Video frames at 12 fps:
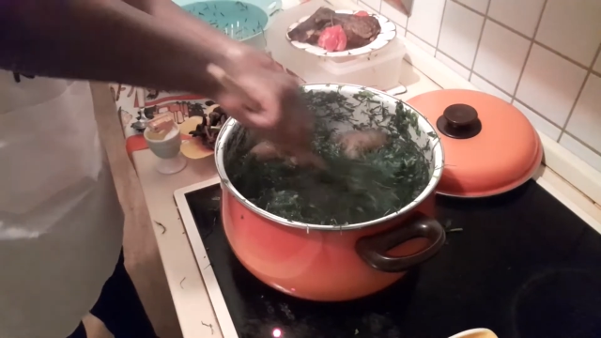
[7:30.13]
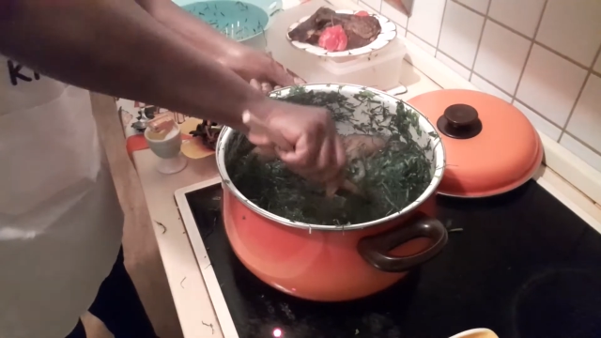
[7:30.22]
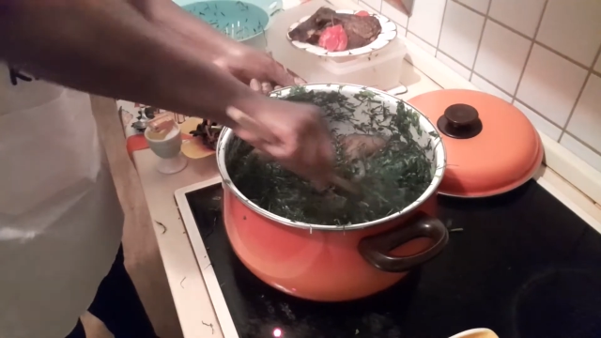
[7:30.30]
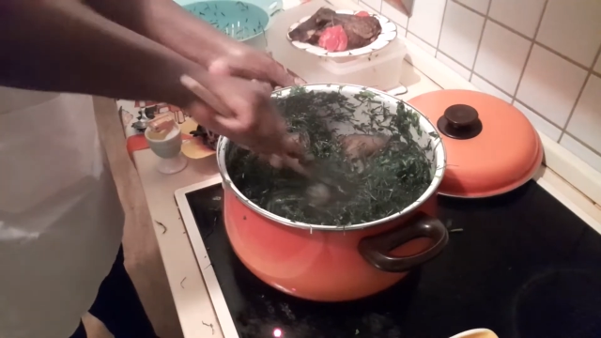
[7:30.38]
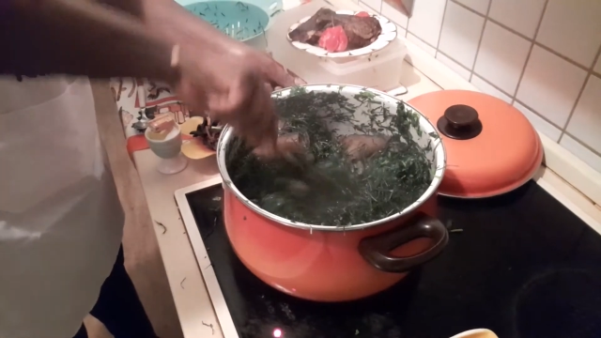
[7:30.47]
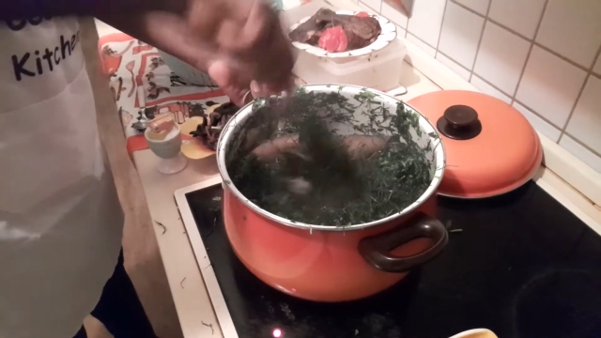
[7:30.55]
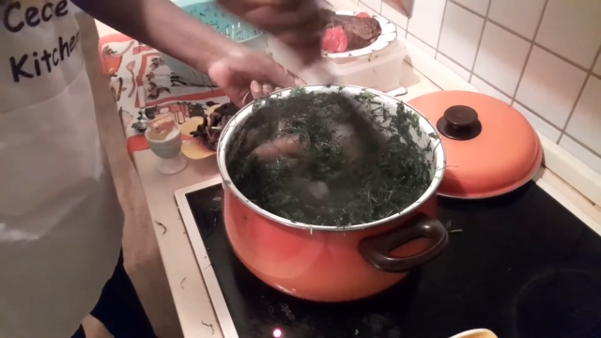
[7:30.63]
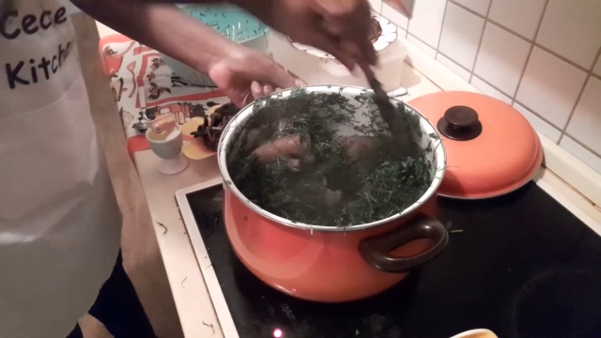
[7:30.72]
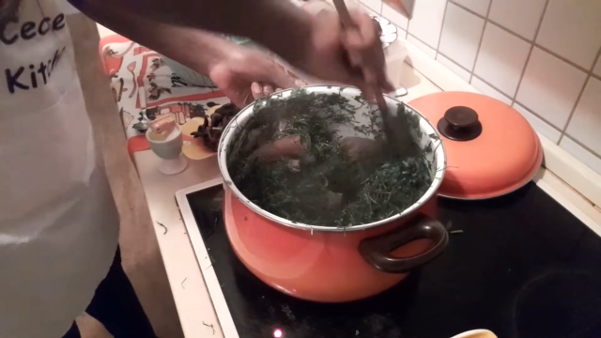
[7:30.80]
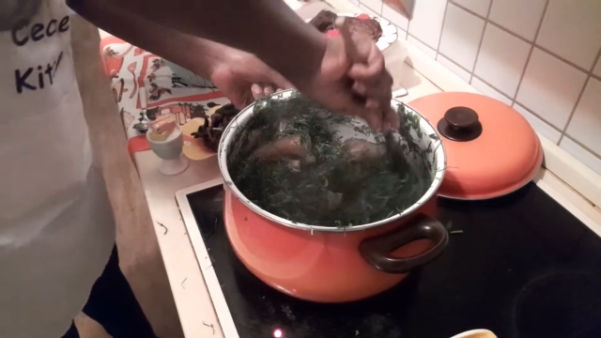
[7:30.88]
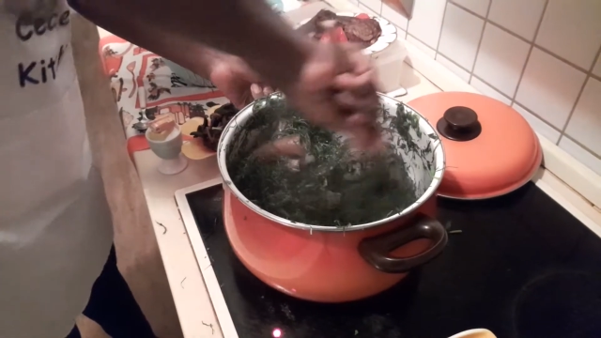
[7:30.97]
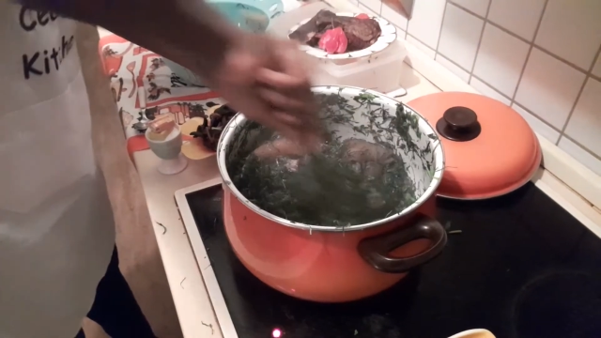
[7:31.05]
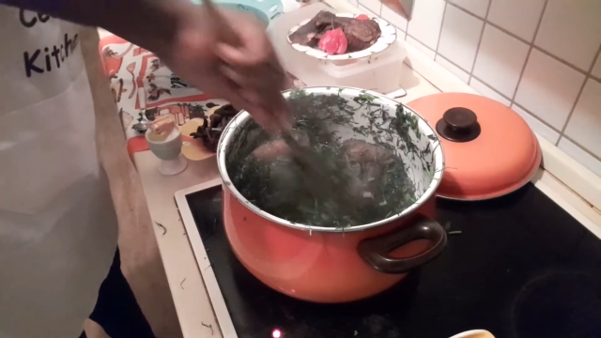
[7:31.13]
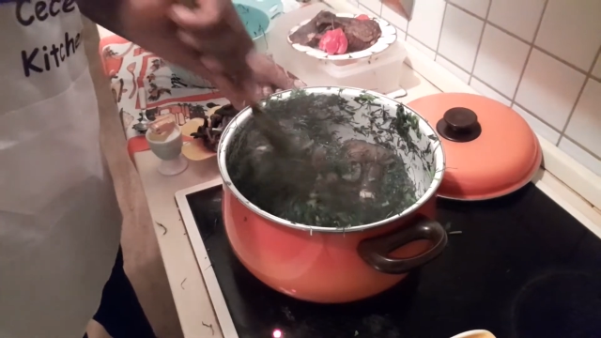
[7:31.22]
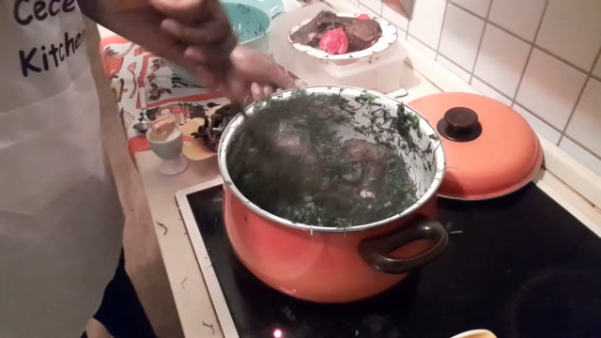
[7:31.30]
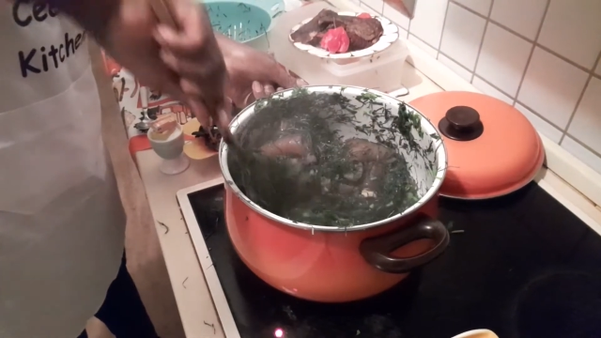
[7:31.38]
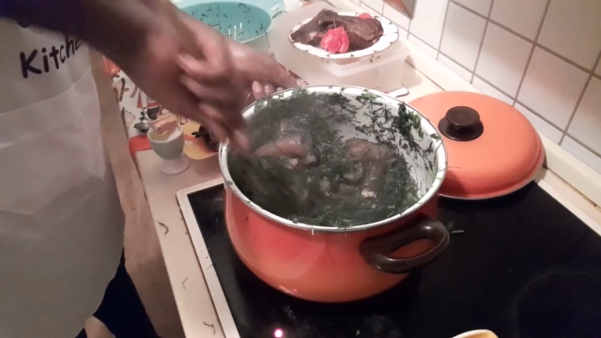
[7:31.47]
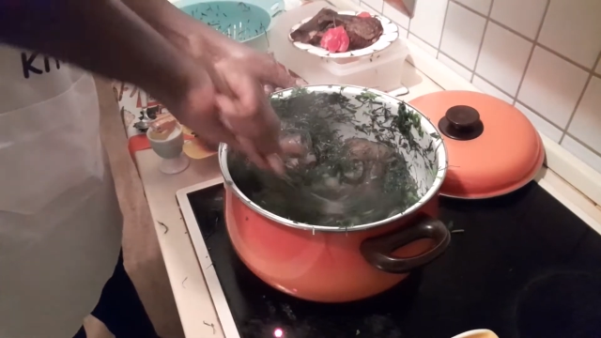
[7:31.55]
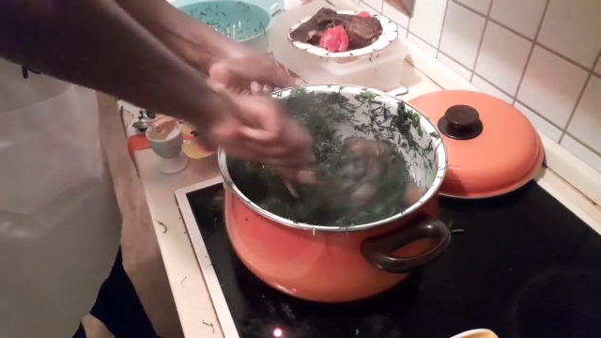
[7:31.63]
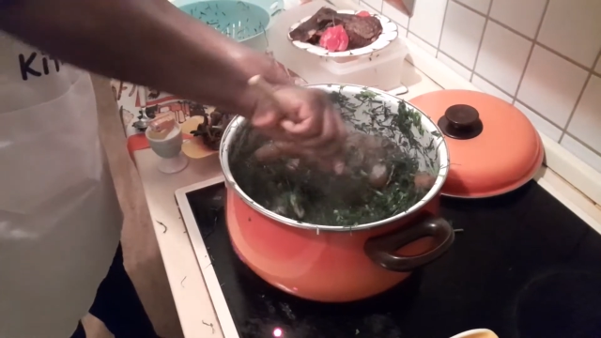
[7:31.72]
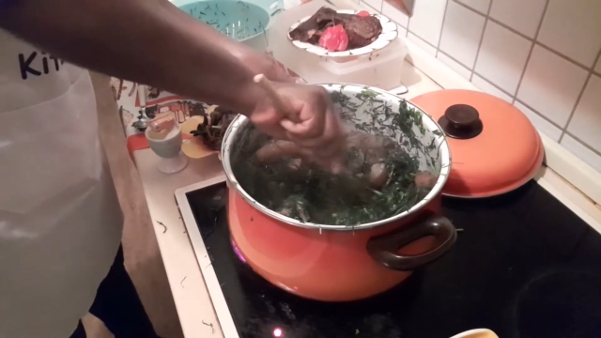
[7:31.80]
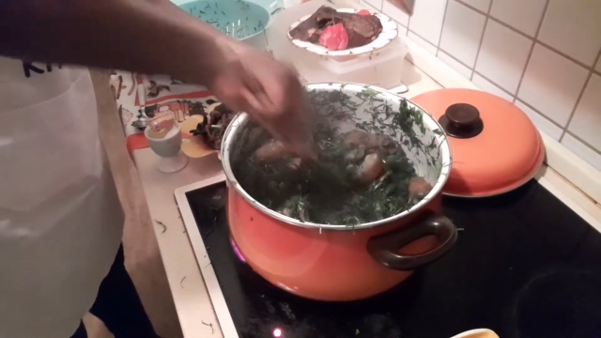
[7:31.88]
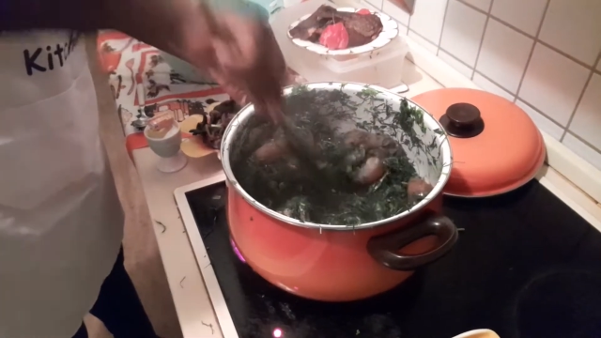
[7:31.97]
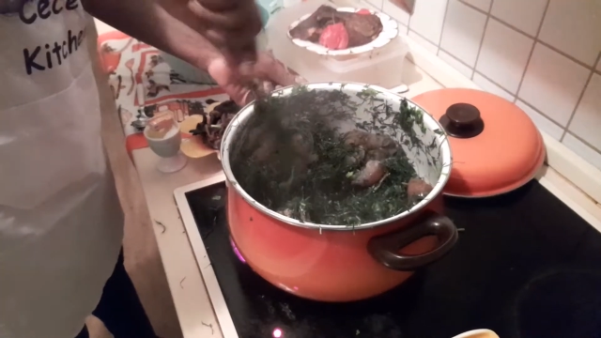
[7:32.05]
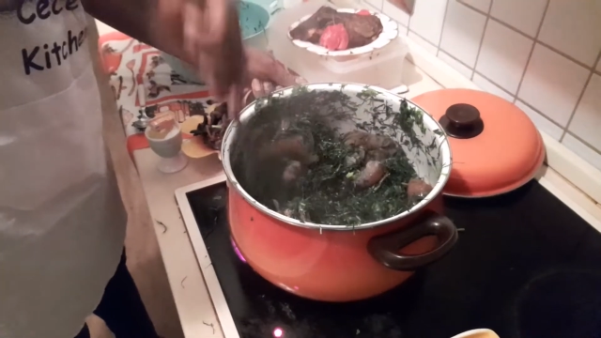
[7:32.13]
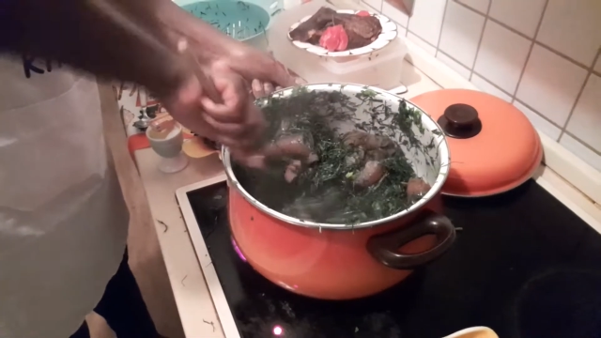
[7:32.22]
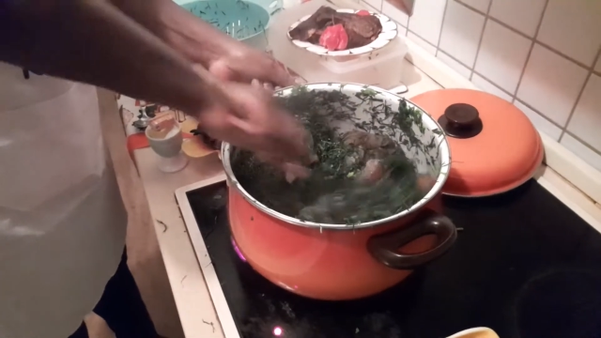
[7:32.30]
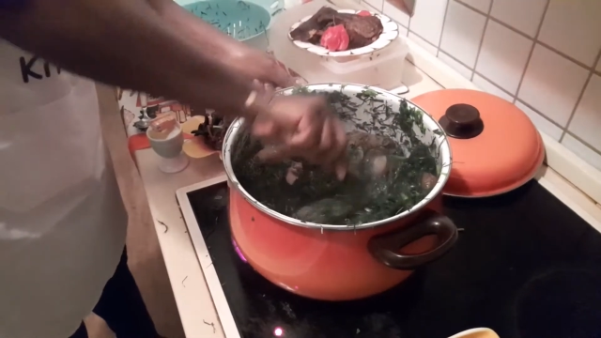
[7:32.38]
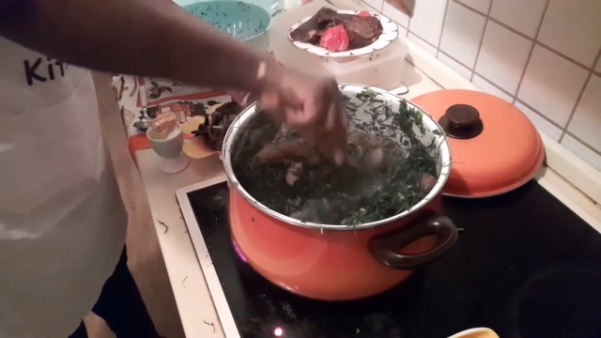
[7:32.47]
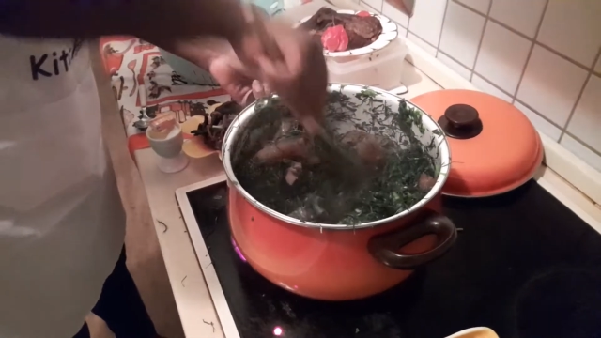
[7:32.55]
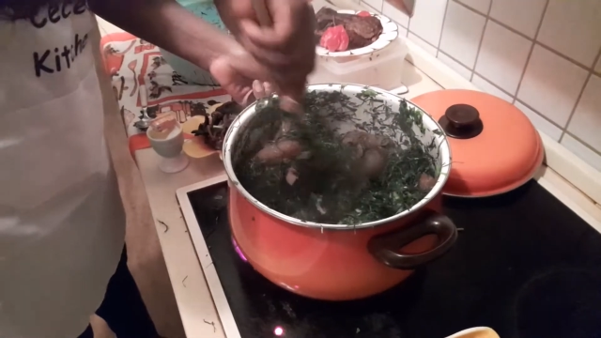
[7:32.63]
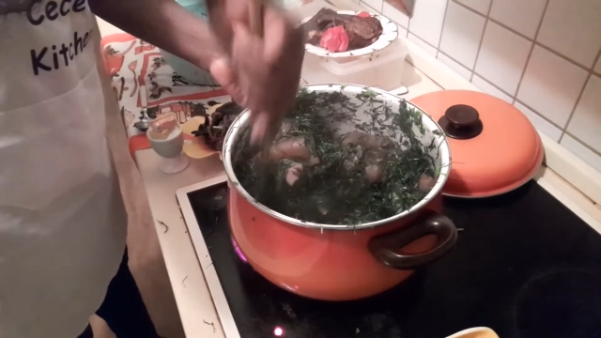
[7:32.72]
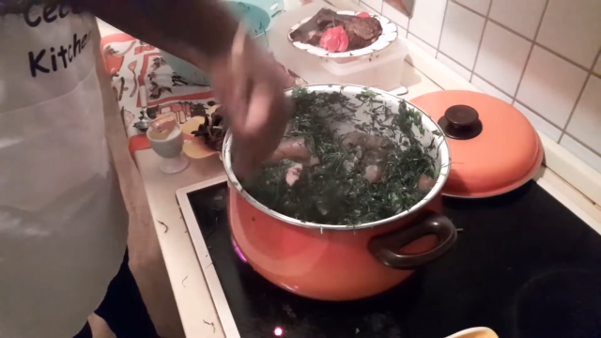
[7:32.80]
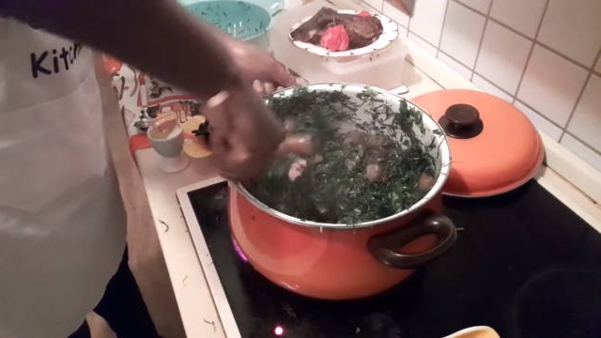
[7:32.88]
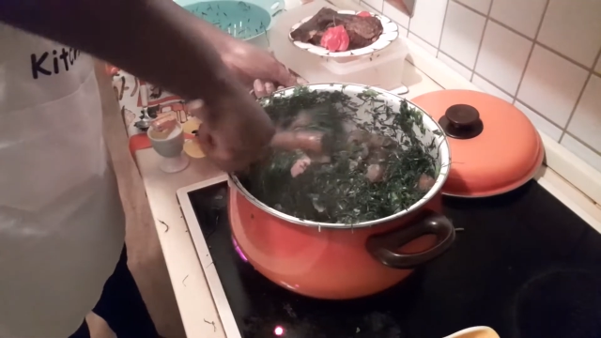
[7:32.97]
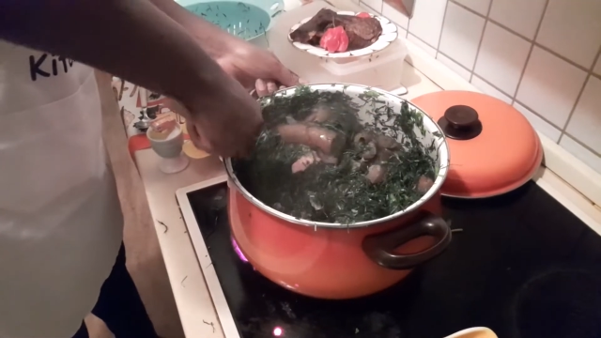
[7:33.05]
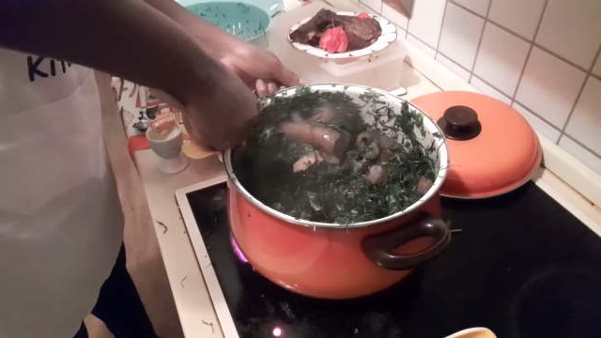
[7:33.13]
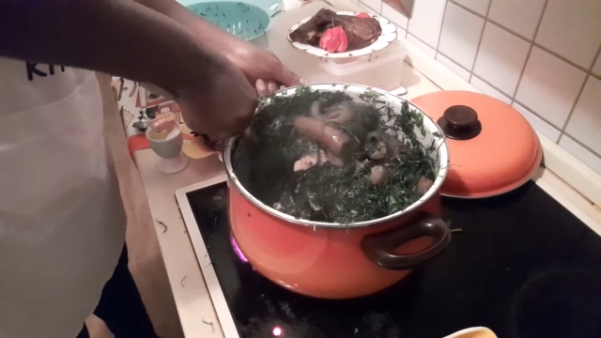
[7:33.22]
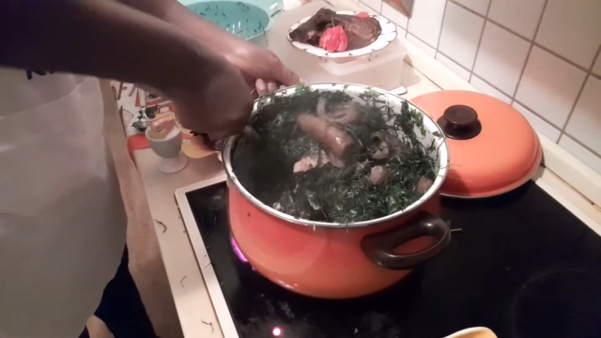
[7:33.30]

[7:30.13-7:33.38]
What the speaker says: No face is visible, so there are no lips to read.